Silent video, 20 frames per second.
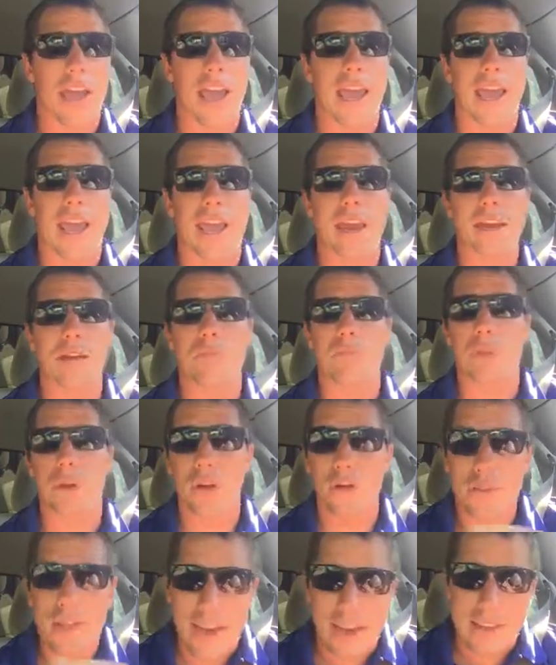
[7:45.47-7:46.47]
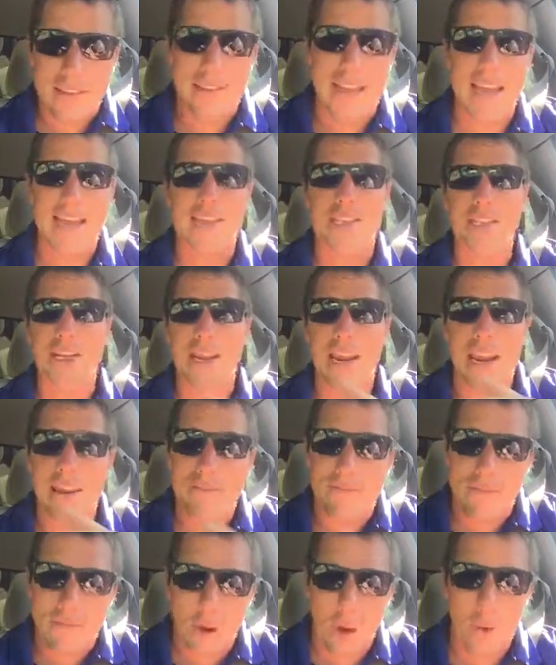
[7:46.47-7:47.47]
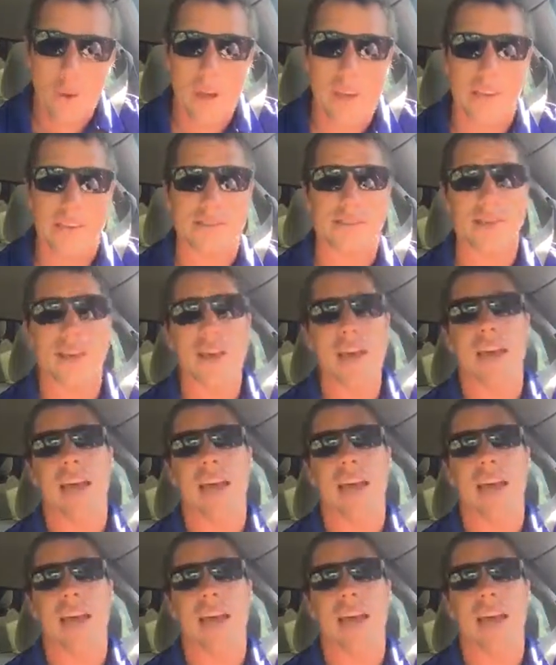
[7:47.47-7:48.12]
and build that attention and focus.